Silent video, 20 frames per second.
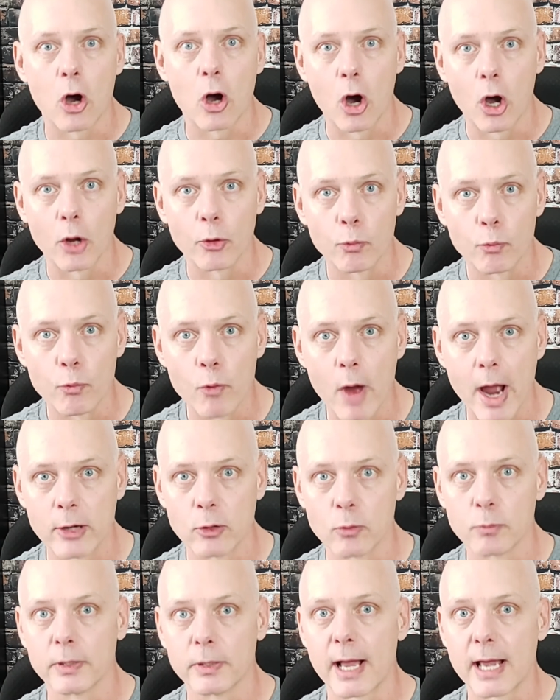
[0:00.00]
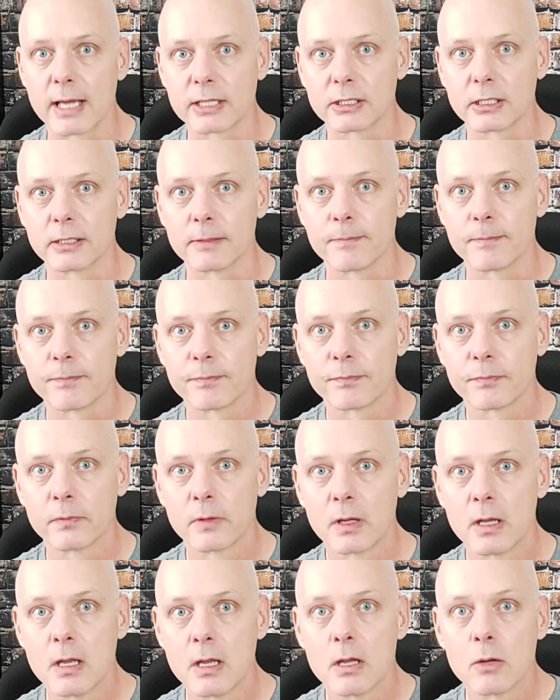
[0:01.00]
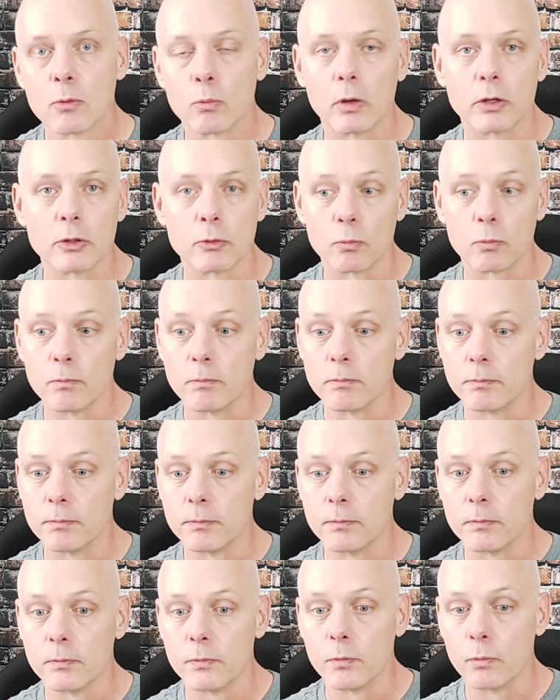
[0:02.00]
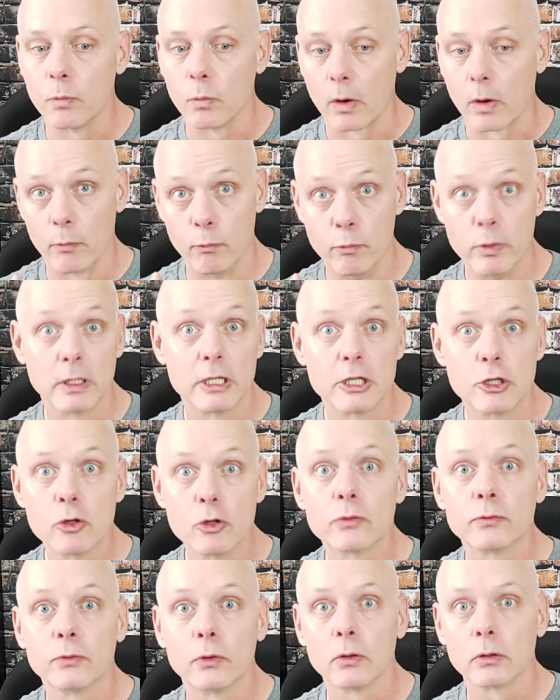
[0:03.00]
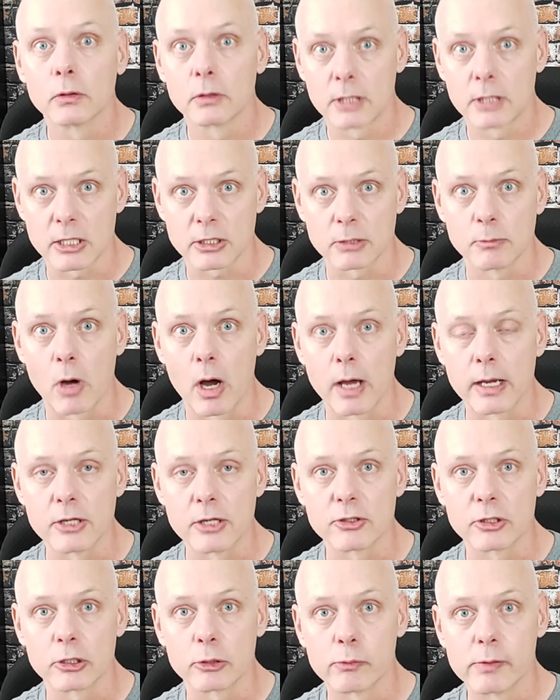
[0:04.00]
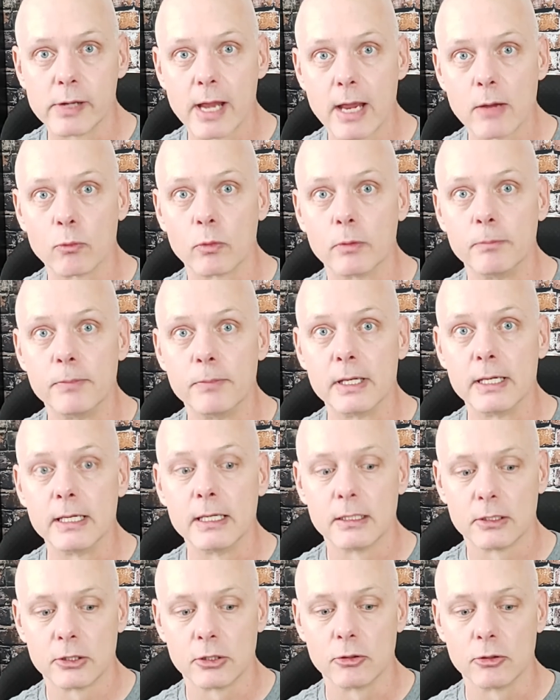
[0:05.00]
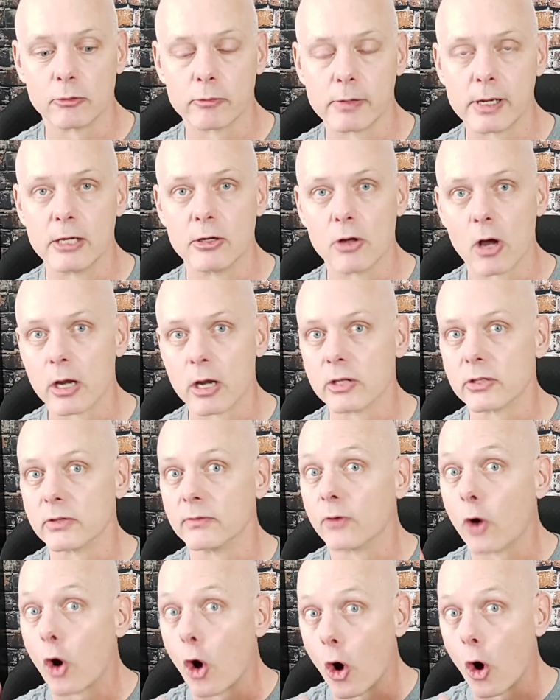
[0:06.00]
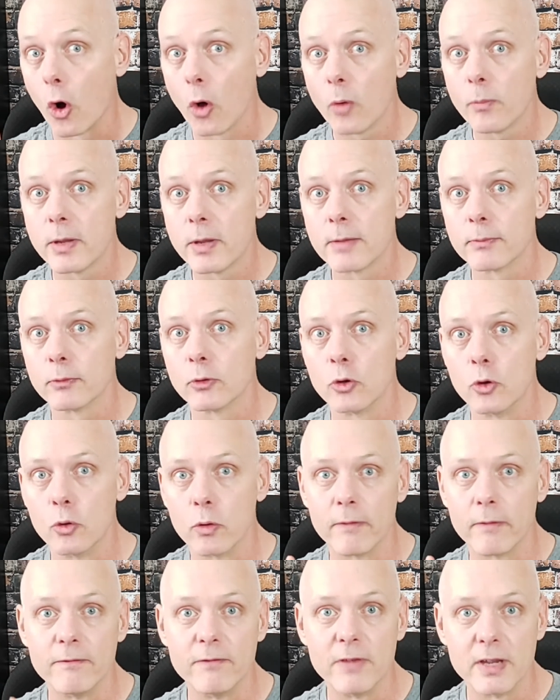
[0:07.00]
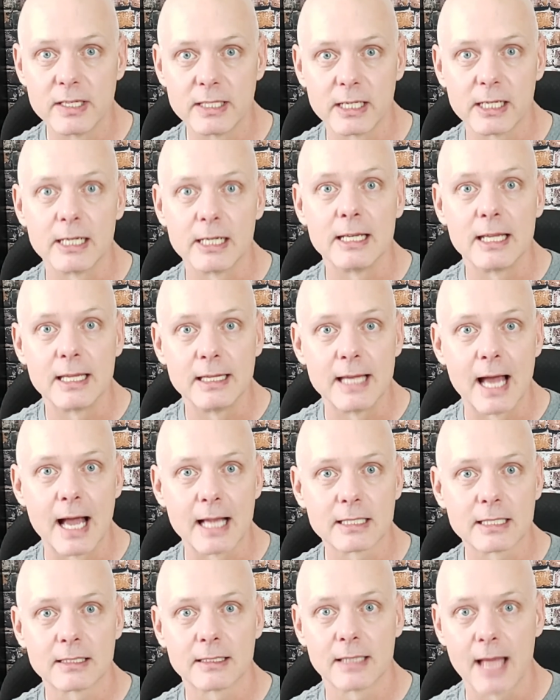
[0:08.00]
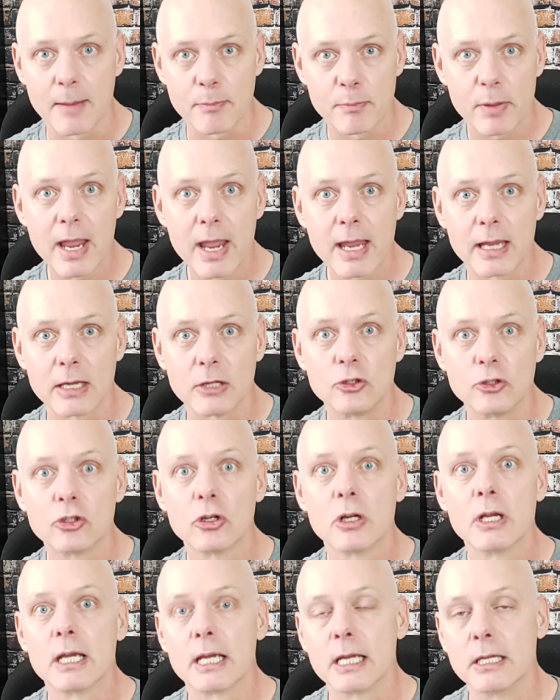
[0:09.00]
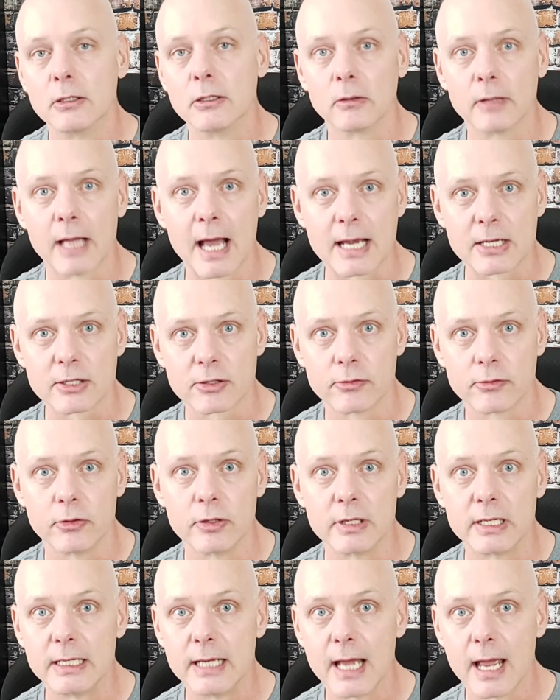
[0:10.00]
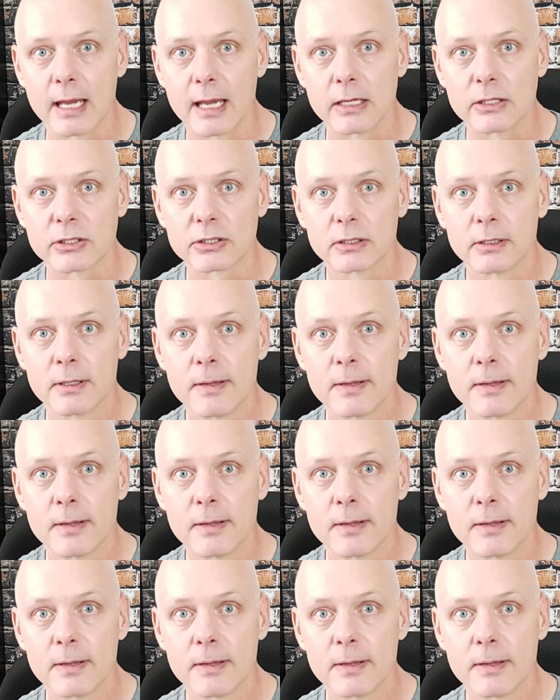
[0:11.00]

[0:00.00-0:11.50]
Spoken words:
on rhinoplasty, well, a really useful custom audience to create would be to create an audience of all people who have visited that page in the last 30 days.